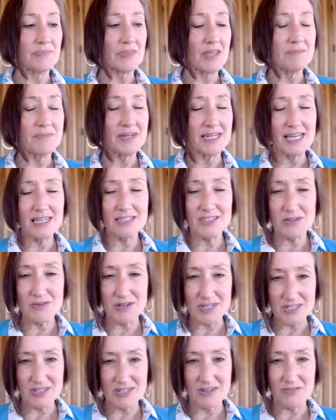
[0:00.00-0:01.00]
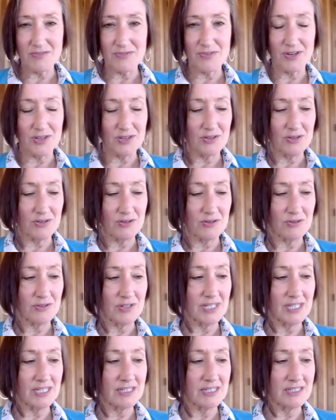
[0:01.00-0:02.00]
my next question for you
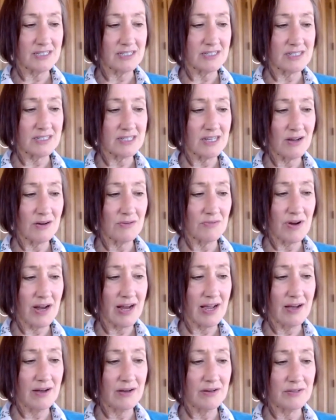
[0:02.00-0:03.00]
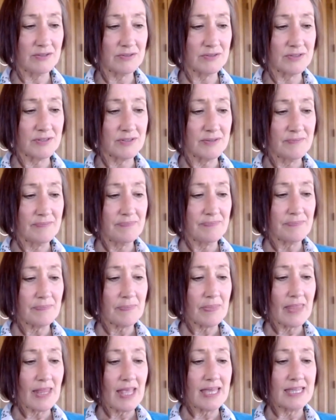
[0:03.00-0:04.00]
is around
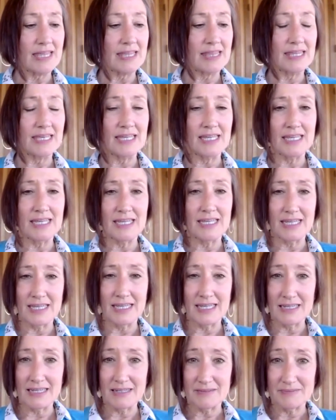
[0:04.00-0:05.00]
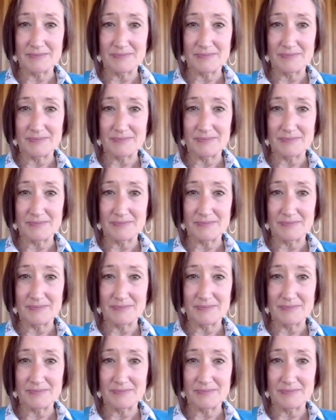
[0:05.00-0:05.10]
the